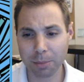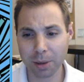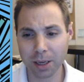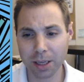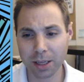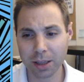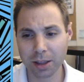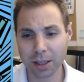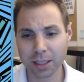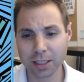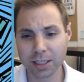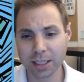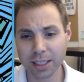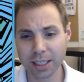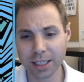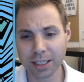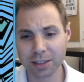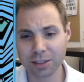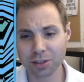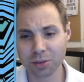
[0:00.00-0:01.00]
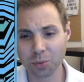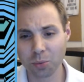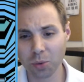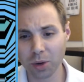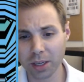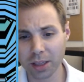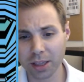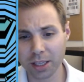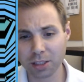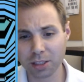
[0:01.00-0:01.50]
But let's get into
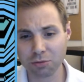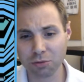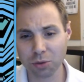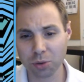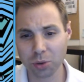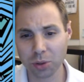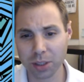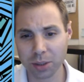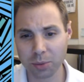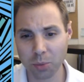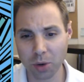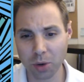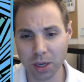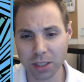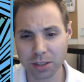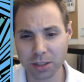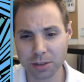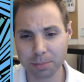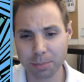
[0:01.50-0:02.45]
what this ruling was.